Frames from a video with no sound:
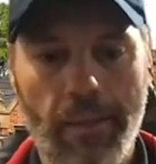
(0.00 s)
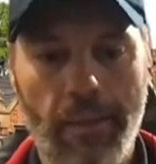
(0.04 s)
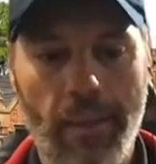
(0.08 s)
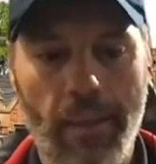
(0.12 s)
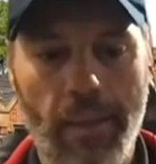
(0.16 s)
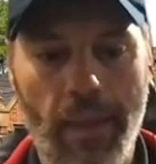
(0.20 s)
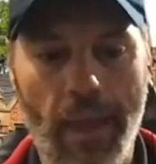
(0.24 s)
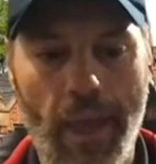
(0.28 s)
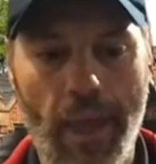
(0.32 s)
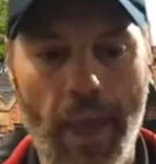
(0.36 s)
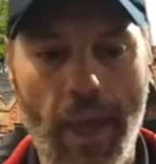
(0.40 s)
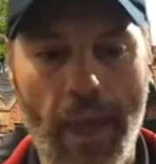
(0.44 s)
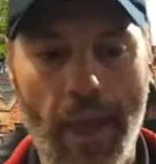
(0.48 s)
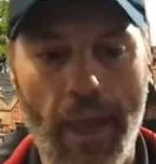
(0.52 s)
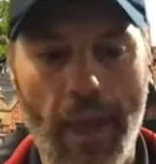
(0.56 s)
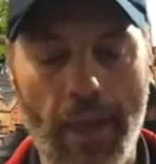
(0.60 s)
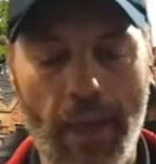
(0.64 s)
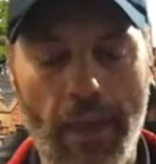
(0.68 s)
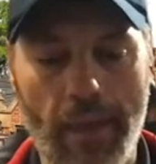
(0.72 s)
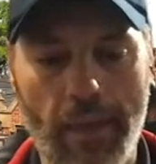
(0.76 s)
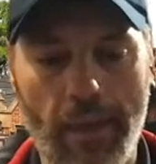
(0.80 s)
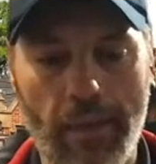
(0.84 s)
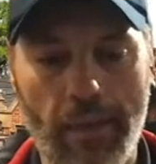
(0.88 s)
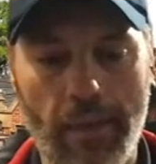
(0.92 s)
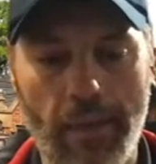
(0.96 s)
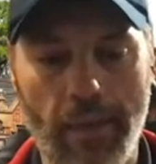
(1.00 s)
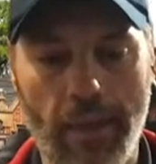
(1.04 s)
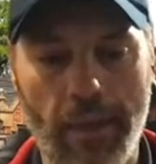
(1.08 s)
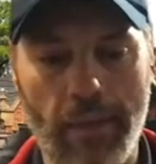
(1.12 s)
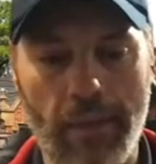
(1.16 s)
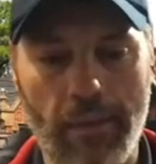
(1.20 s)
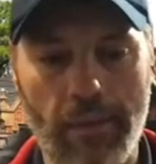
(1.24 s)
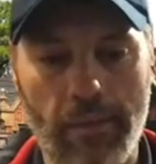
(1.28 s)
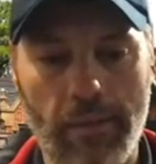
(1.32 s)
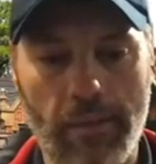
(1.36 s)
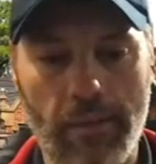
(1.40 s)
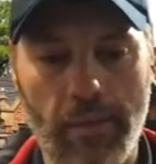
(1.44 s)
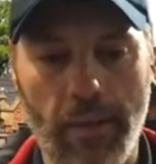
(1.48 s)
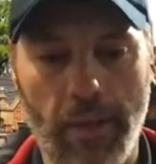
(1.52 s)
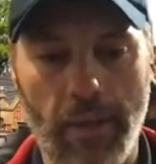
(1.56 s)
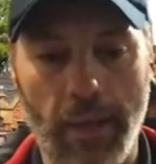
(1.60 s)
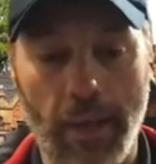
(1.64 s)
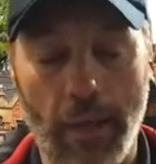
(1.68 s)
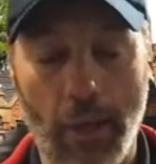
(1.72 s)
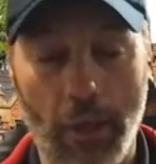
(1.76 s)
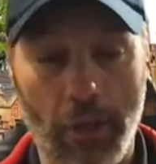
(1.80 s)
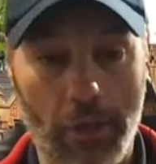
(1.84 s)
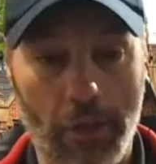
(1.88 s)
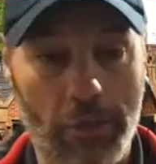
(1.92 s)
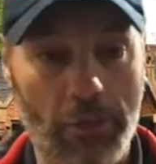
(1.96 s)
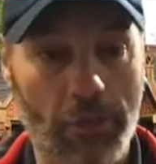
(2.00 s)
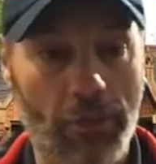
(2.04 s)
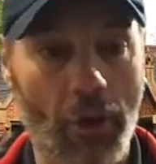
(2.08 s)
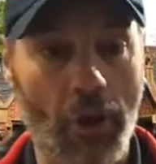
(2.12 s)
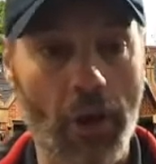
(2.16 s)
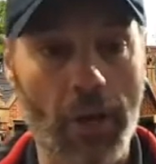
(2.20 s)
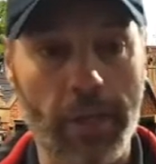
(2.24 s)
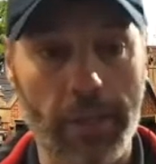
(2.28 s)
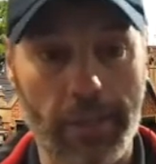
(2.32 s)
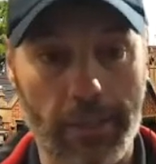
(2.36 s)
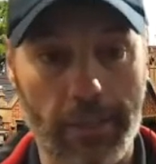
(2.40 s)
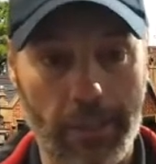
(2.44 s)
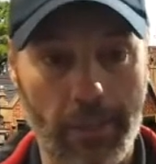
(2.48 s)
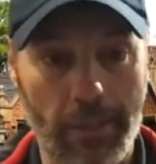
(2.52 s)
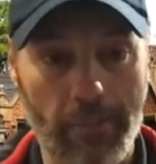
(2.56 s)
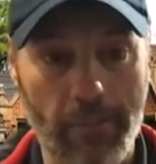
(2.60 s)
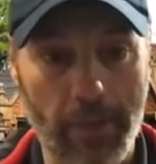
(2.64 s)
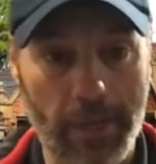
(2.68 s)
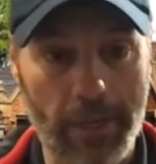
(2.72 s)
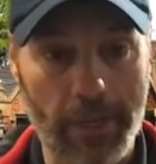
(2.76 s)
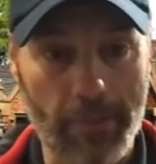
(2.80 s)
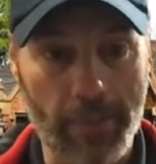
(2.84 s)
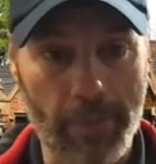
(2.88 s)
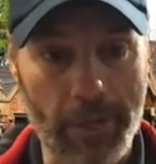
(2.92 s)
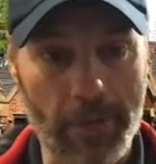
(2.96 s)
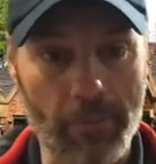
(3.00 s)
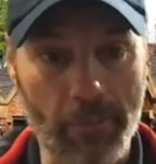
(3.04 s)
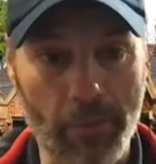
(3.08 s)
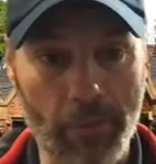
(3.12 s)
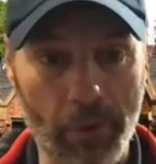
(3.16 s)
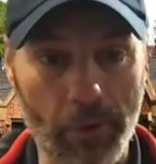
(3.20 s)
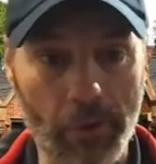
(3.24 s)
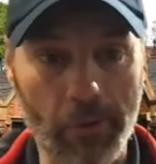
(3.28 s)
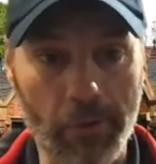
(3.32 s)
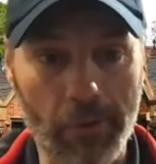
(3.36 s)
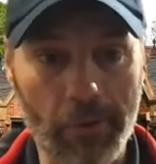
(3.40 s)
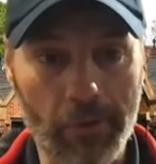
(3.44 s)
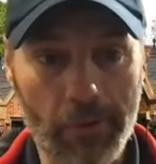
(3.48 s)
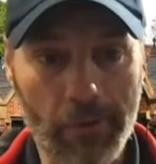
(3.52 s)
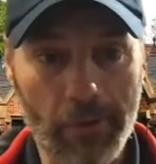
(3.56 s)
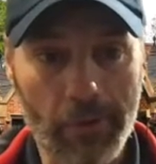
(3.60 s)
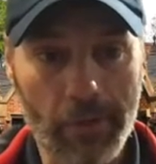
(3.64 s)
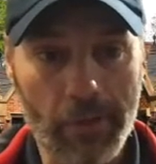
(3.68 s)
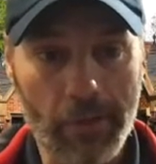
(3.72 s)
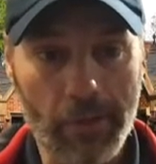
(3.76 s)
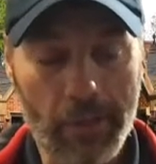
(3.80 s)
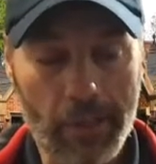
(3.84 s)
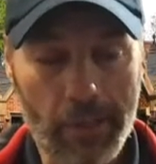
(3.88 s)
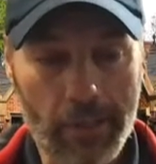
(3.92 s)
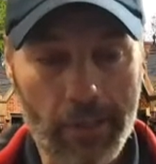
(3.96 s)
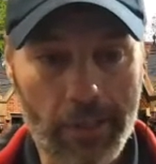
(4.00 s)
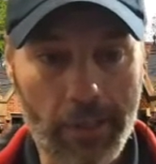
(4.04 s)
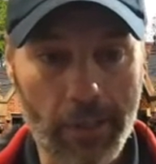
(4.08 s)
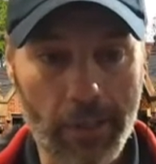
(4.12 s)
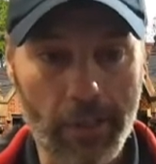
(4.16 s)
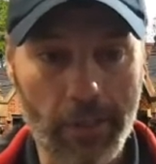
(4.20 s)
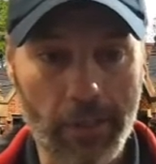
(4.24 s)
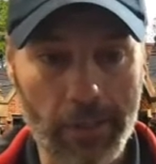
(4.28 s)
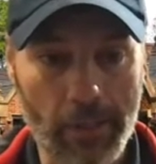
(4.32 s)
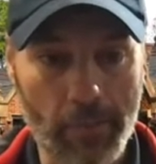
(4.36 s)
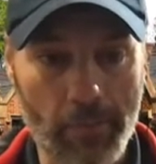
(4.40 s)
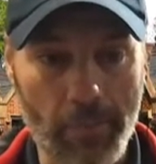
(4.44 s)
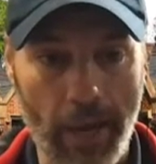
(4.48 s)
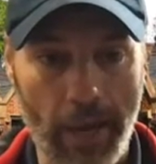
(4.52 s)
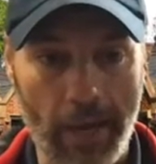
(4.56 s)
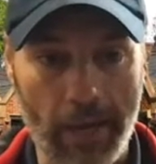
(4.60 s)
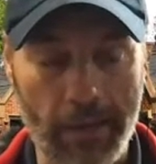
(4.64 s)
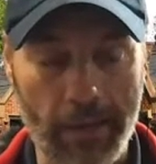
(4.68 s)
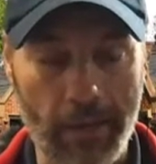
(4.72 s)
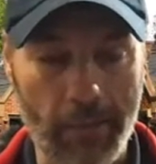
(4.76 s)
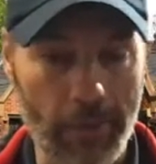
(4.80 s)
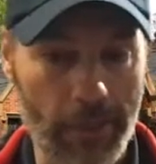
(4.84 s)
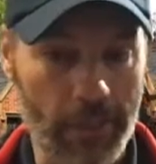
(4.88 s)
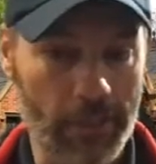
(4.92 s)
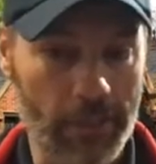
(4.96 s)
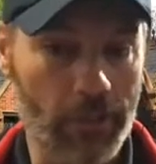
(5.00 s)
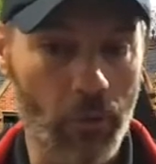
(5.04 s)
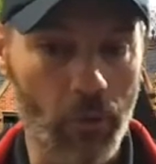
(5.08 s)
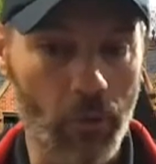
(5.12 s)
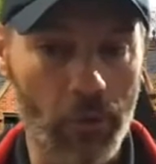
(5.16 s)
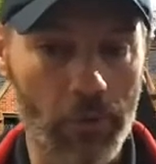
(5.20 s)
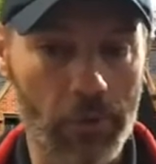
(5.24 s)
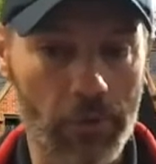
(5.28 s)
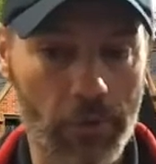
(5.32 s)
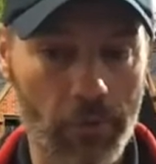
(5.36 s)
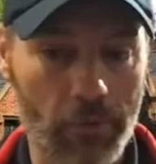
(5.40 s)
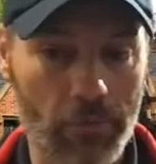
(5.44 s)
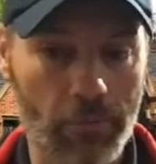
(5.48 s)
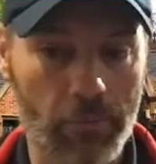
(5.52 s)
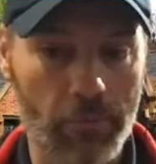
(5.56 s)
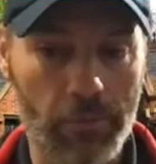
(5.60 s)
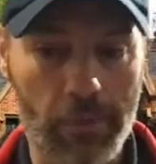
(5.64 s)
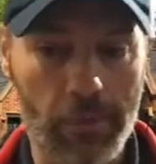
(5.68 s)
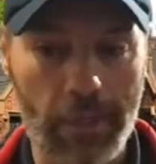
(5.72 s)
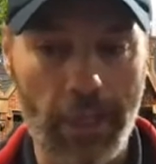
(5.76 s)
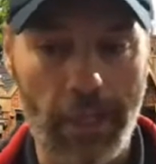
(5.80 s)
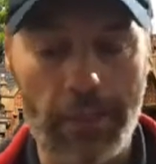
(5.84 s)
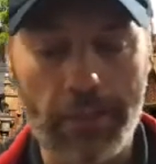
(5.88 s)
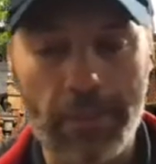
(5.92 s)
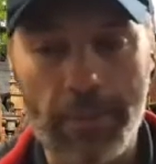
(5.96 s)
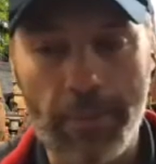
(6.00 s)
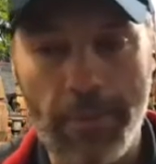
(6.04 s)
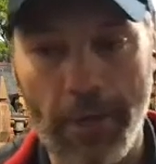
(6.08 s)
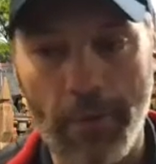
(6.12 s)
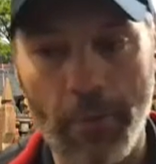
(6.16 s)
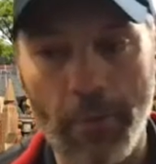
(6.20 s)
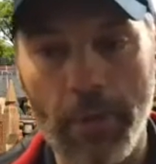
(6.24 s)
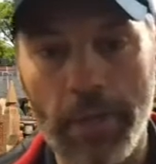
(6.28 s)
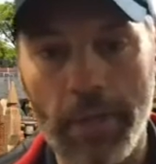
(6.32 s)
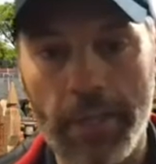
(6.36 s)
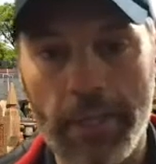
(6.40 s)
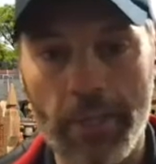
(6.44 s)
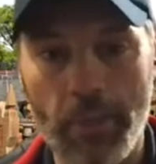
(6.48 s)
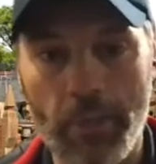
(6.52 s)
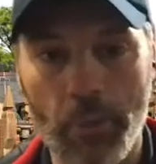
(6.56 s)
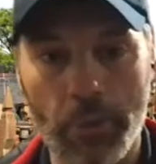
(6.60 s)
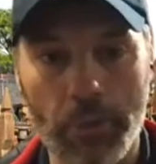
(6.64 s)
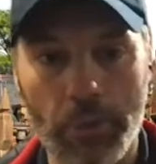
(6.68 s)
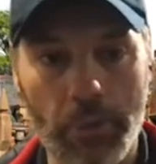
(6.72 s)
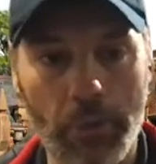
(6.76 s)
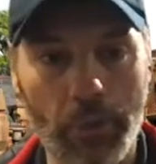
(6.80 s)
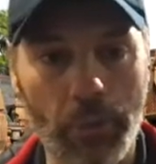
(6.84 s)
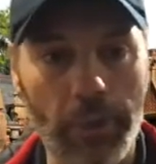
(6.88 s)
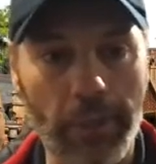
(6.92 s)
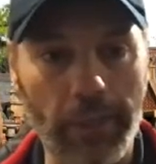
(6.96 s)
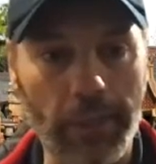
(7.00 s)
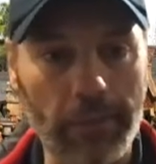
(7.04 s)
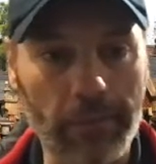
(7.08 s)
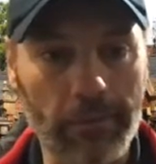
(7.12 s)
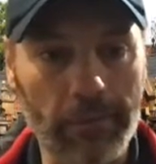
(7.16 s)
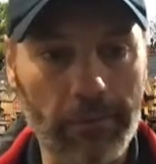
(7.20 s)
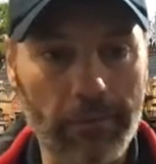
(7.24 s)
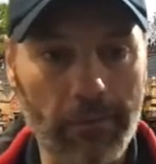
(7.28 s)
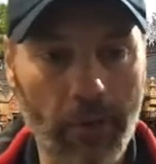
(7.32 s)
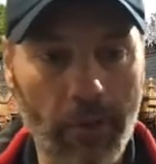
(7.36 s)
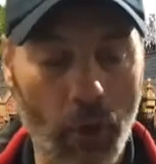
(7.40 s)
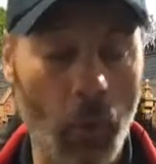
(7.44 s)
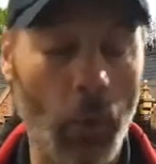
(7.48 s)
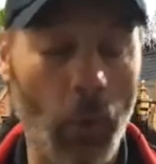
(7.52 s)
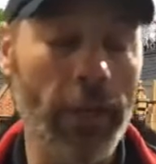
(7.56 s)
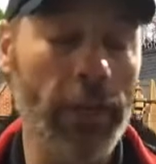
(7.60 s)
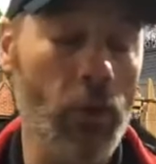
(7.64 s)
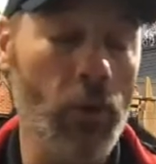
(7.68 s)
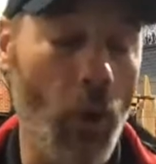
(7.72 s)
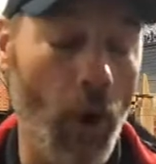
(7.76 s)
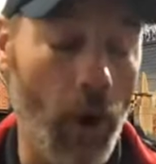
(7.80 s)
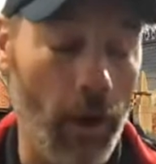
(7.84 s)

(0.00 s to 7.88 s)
and cathartic to many people during the pandemic. So tell us about what you were doing or what you are